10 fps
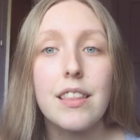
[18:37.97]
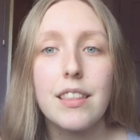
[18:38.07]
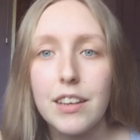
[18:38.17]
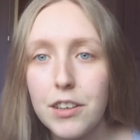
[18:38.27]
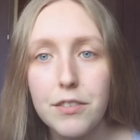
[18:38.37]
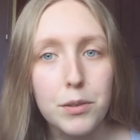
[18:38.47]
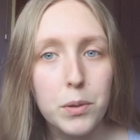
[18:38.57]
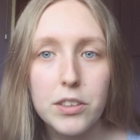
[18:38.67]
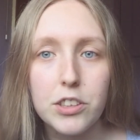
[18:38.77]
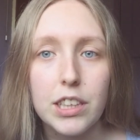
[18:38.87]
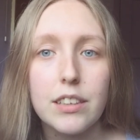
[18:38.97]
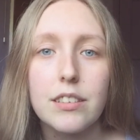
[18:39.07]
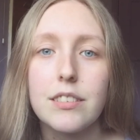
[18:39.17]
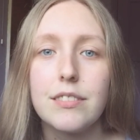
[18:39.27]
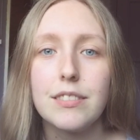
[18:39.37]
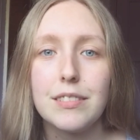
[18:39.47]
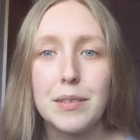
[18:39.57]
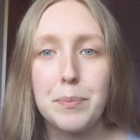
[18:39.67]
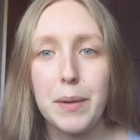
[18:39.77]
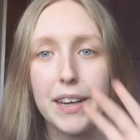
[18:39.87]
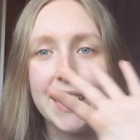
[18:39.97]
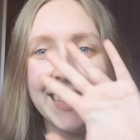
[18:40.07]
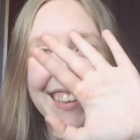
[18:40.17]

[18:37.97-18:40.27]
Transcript: Thank you for watching. Bye.